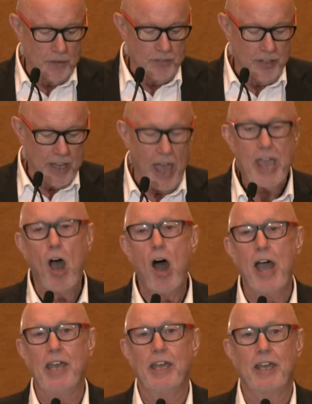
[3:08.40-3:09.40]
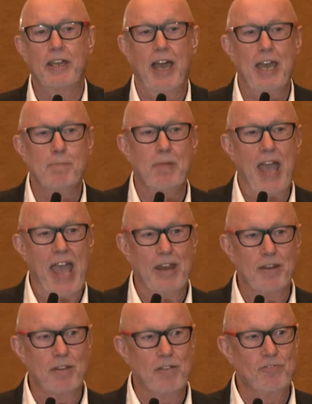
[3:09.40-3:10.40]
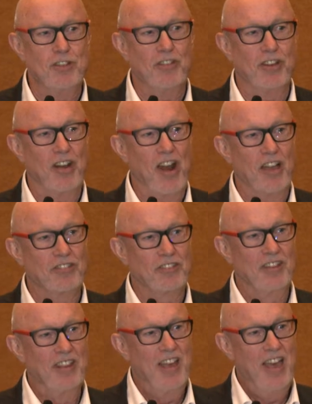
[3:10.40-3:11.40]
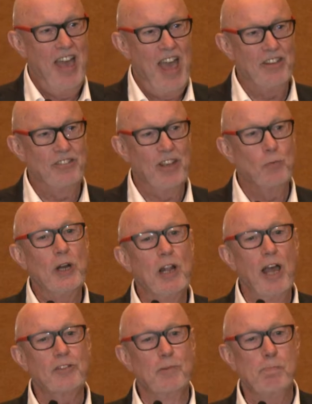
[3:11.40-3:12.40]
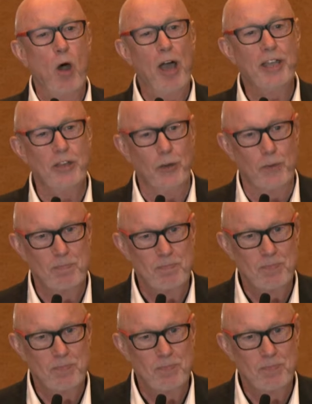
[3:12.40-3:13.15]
DAI came and visited us and said, we'd like to buy you.